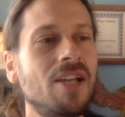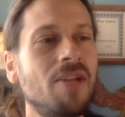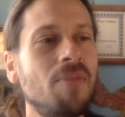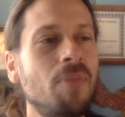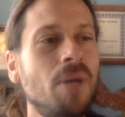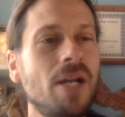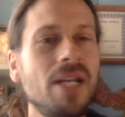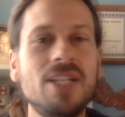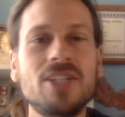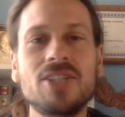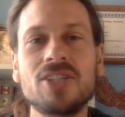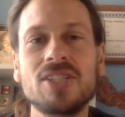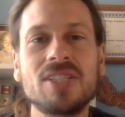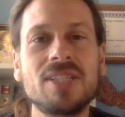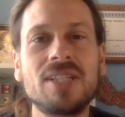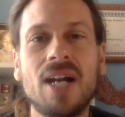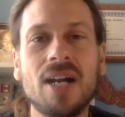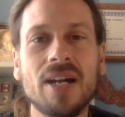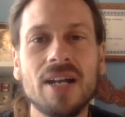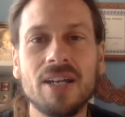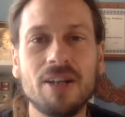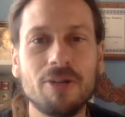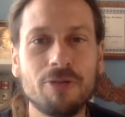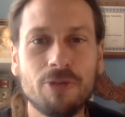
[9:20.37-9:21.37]
Money is just
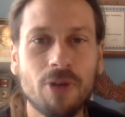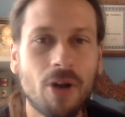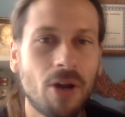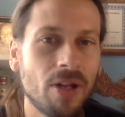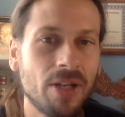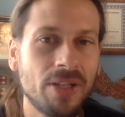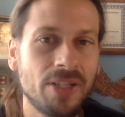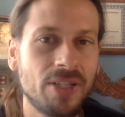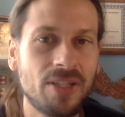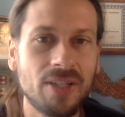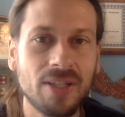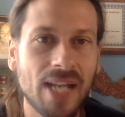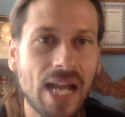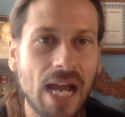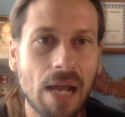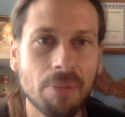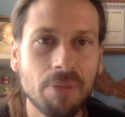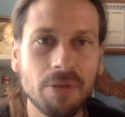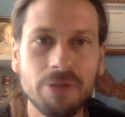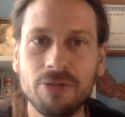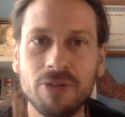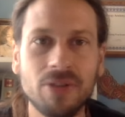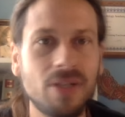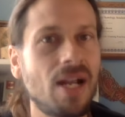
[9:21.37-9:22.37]
not going to fall into your
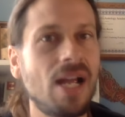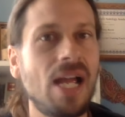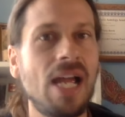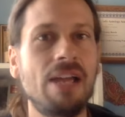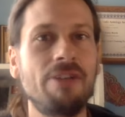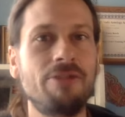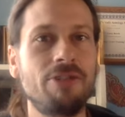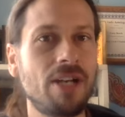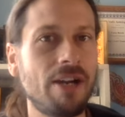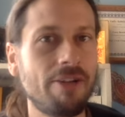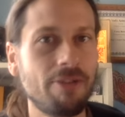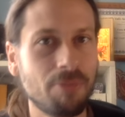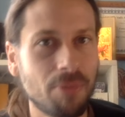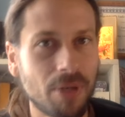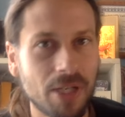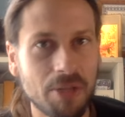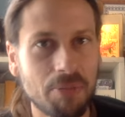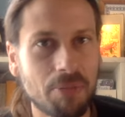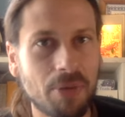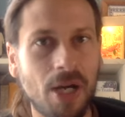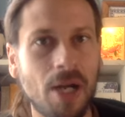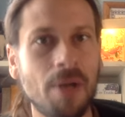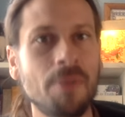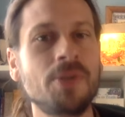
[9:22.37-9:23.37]
lap if you're having
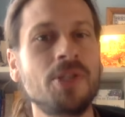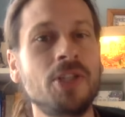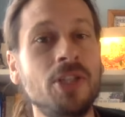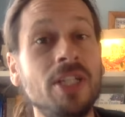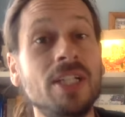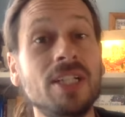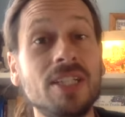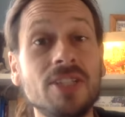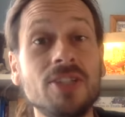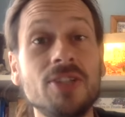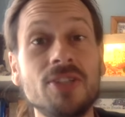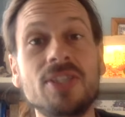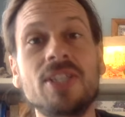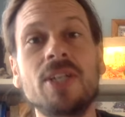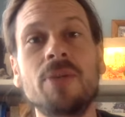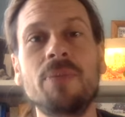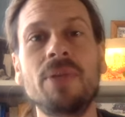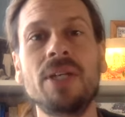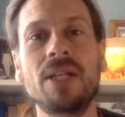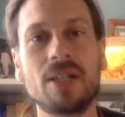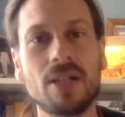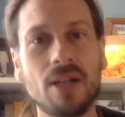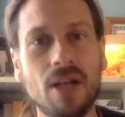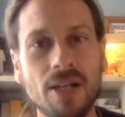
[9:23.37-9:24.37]
money problems. You need to do
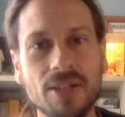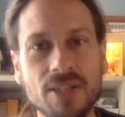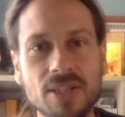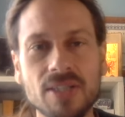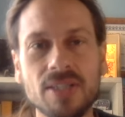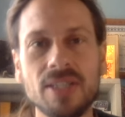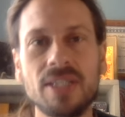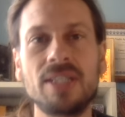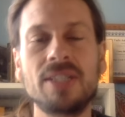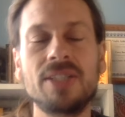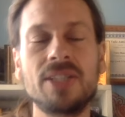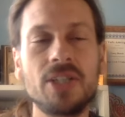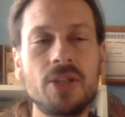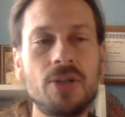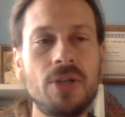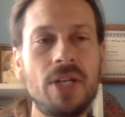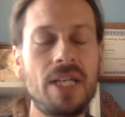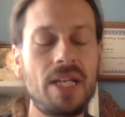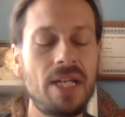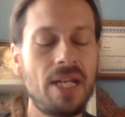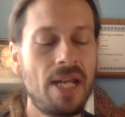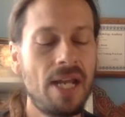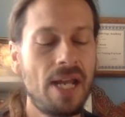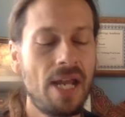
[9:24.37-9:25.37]
something consciously to do
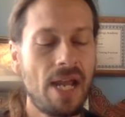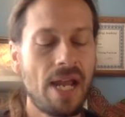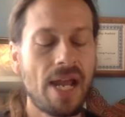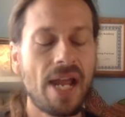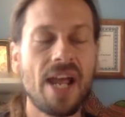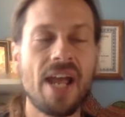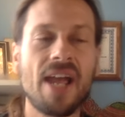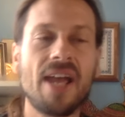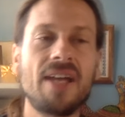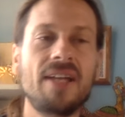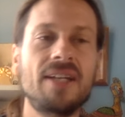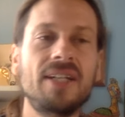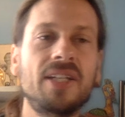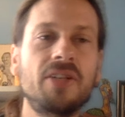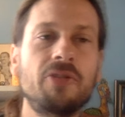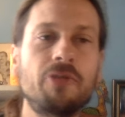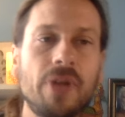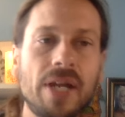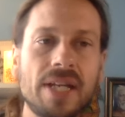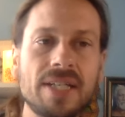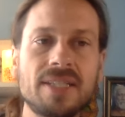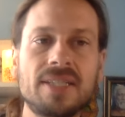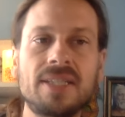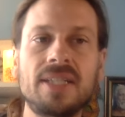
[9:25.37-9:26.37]
it, and
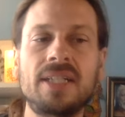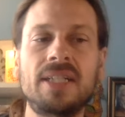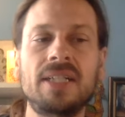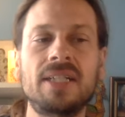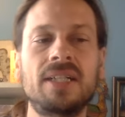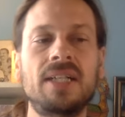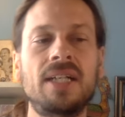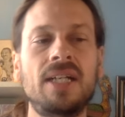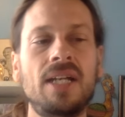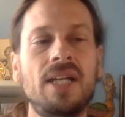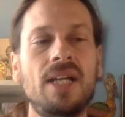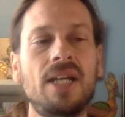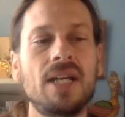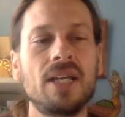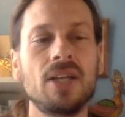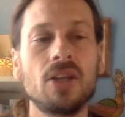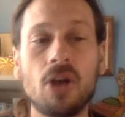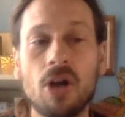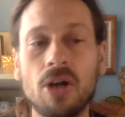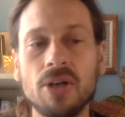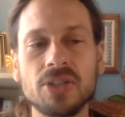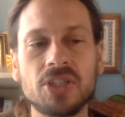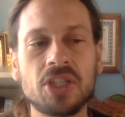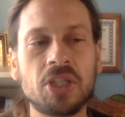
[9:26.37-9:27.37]
investing,
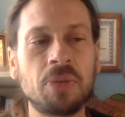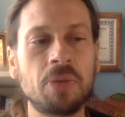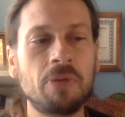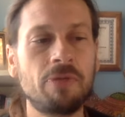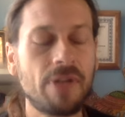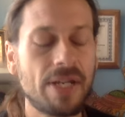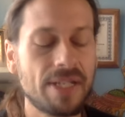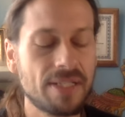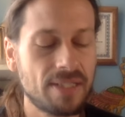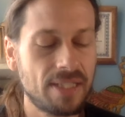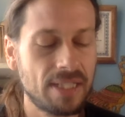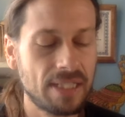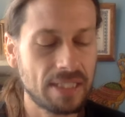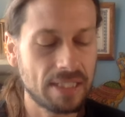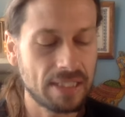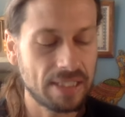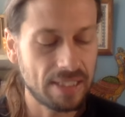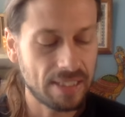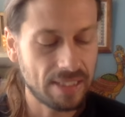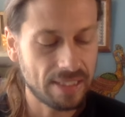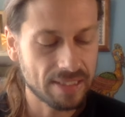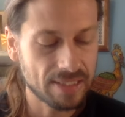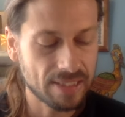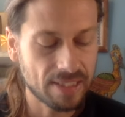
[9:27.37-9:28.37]
long-term
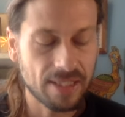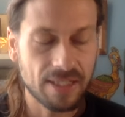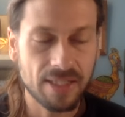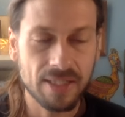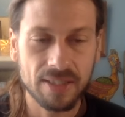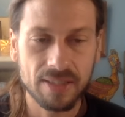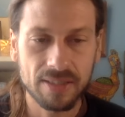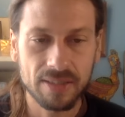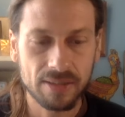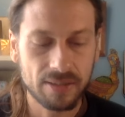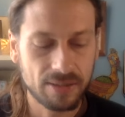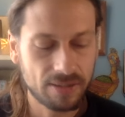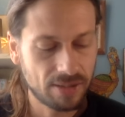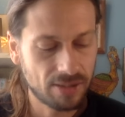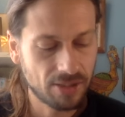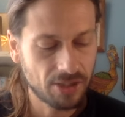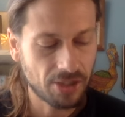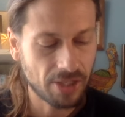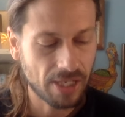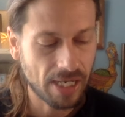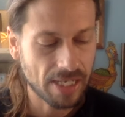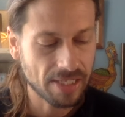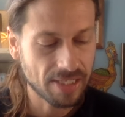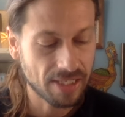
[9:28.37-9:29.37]
investing is a
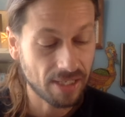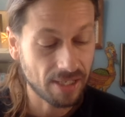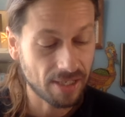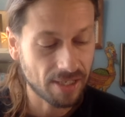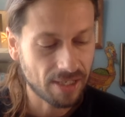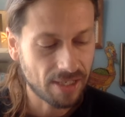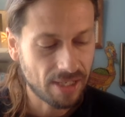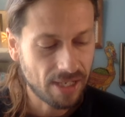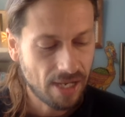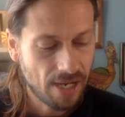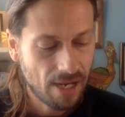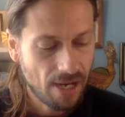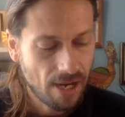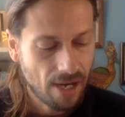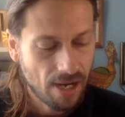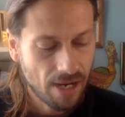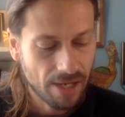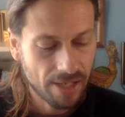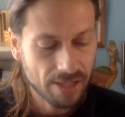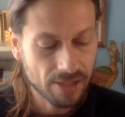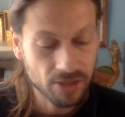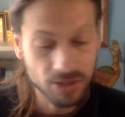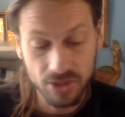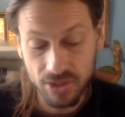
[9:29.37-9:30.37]
good idea,
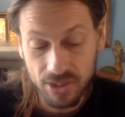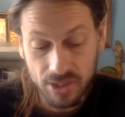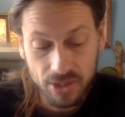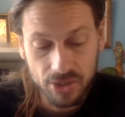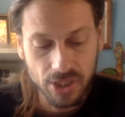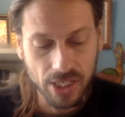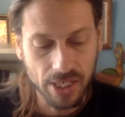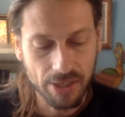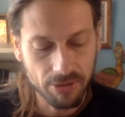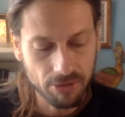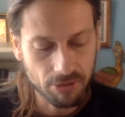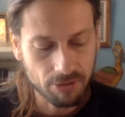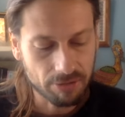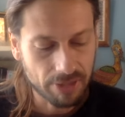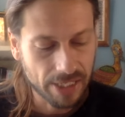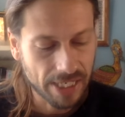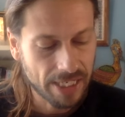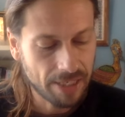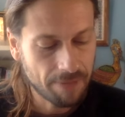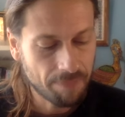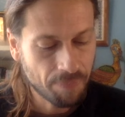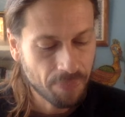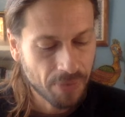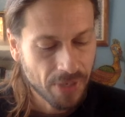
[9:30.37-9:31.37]
just in general,
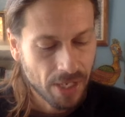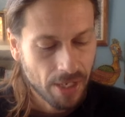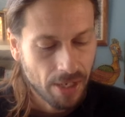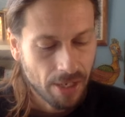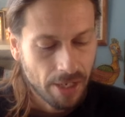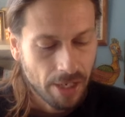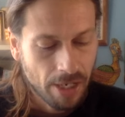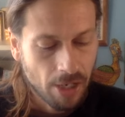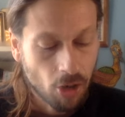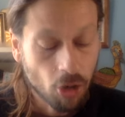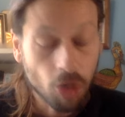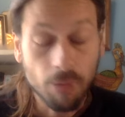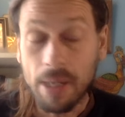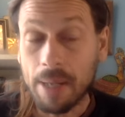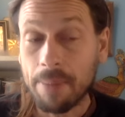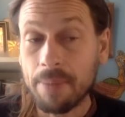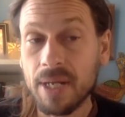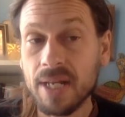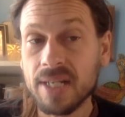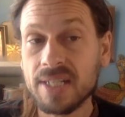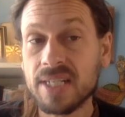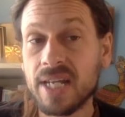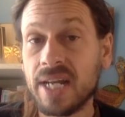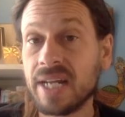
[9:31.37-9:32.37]
right? Or
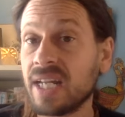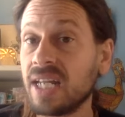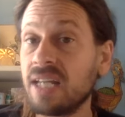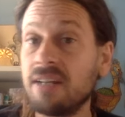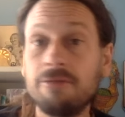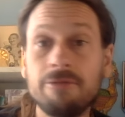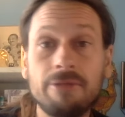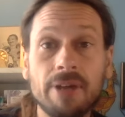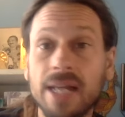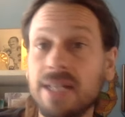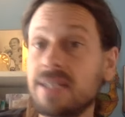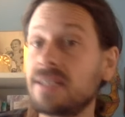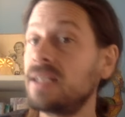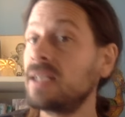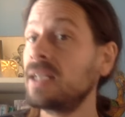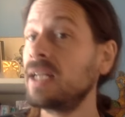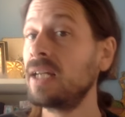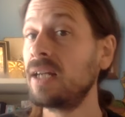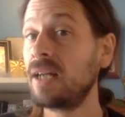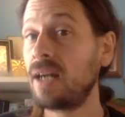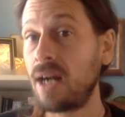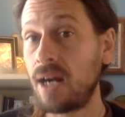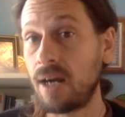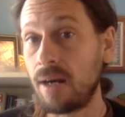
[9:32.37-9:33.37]
maybe it's like investing
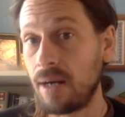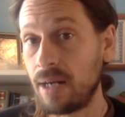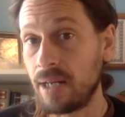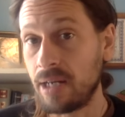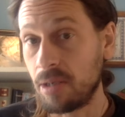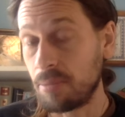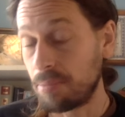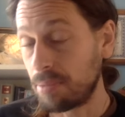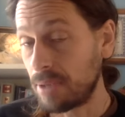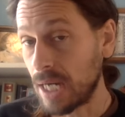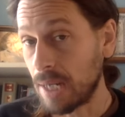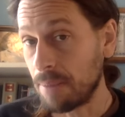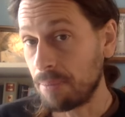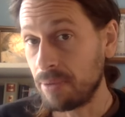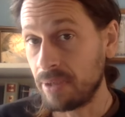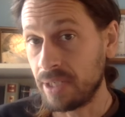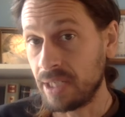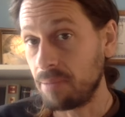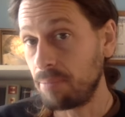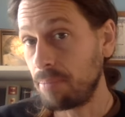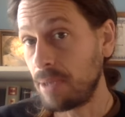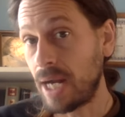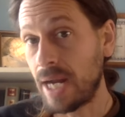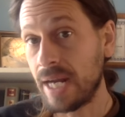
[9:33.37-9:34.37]
in a
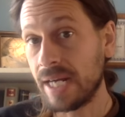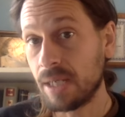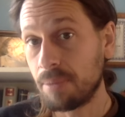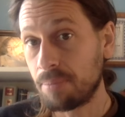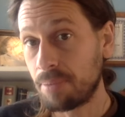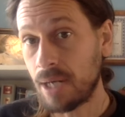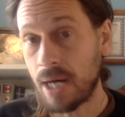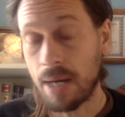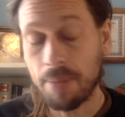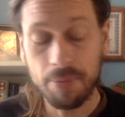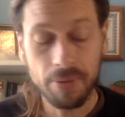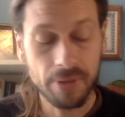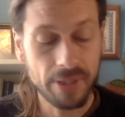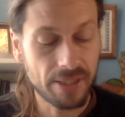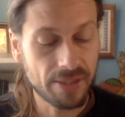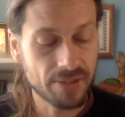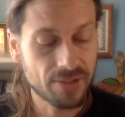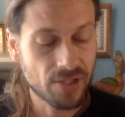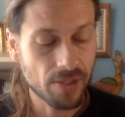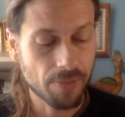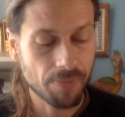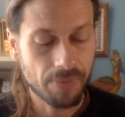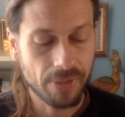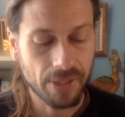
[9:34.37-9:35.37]
property, buying a property or
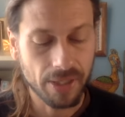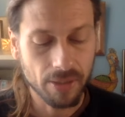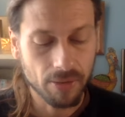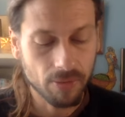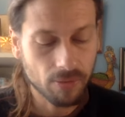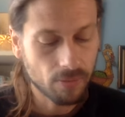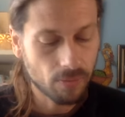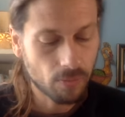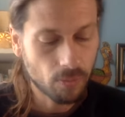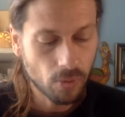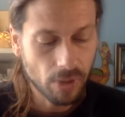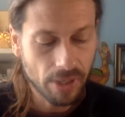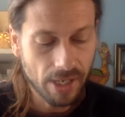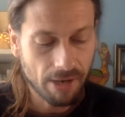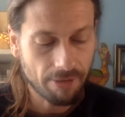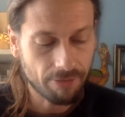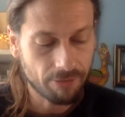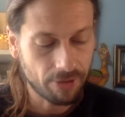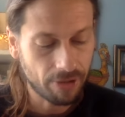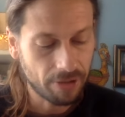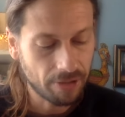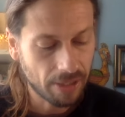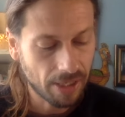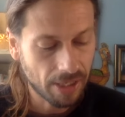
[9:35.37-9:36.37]
something,
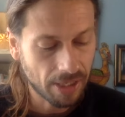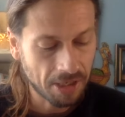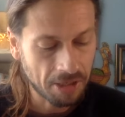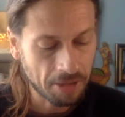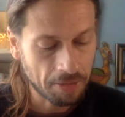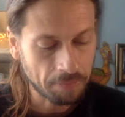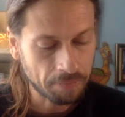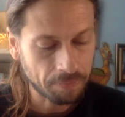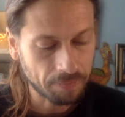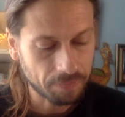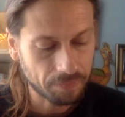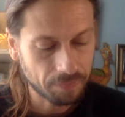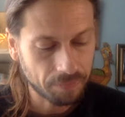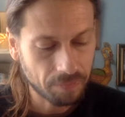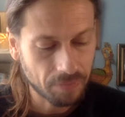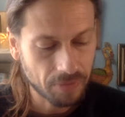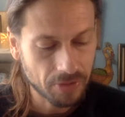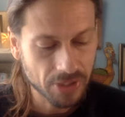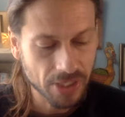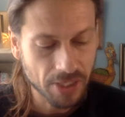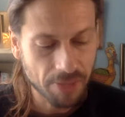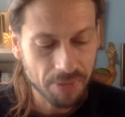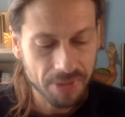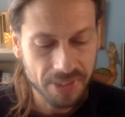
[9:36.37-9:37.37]
whatever. It's
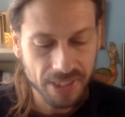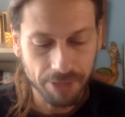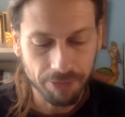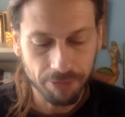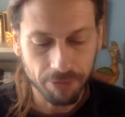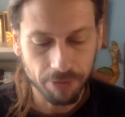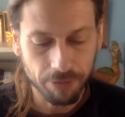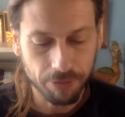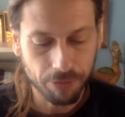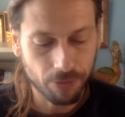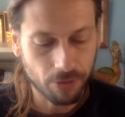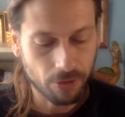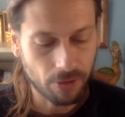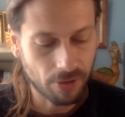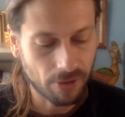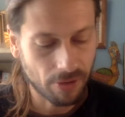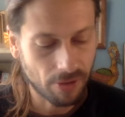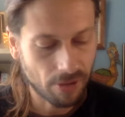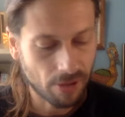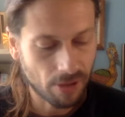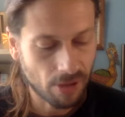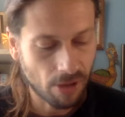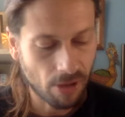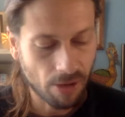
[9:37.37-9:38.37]
going to be different
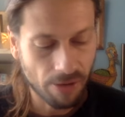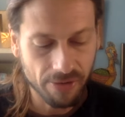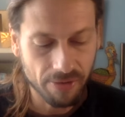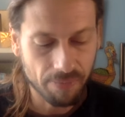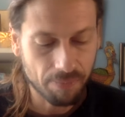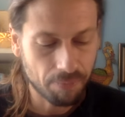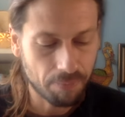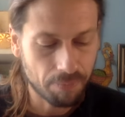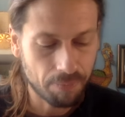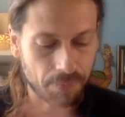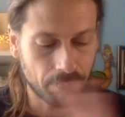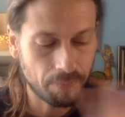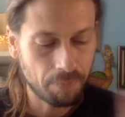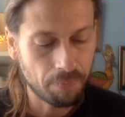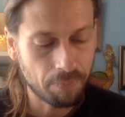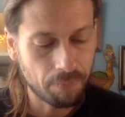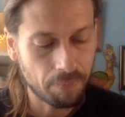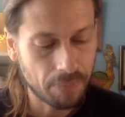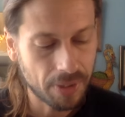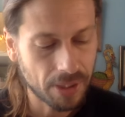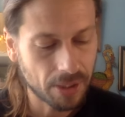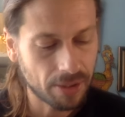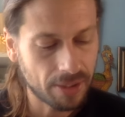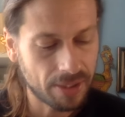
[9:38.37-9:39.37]
for all the
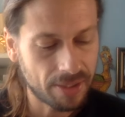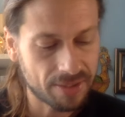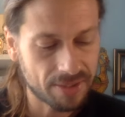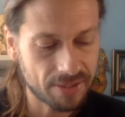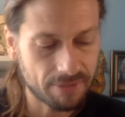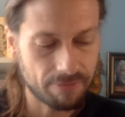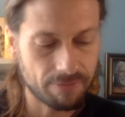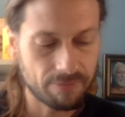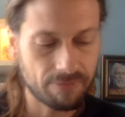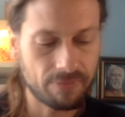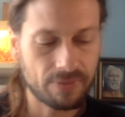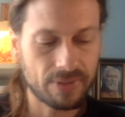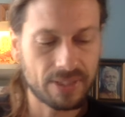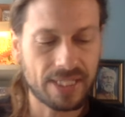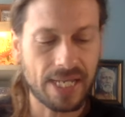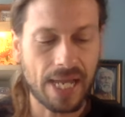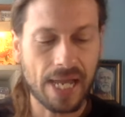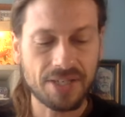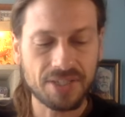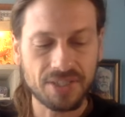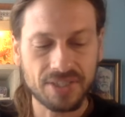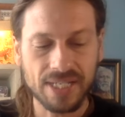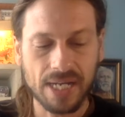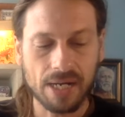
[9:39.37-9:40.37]
billions of
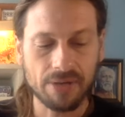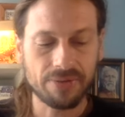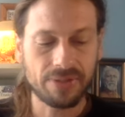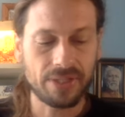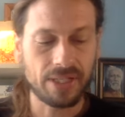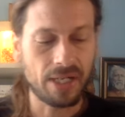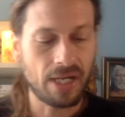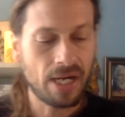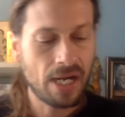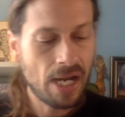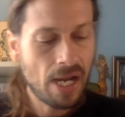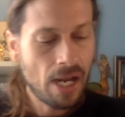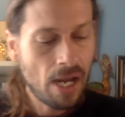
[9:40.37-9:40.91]
Sagittarius out there.